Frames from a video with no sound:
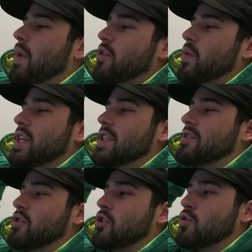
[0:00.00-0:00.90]
By the way,
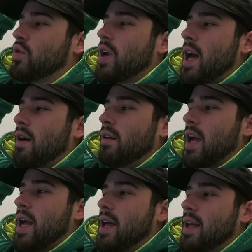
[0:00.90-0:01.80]
it's noon
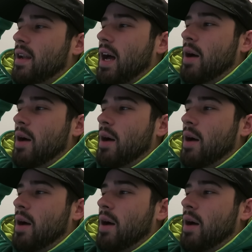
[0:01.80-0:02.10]
now and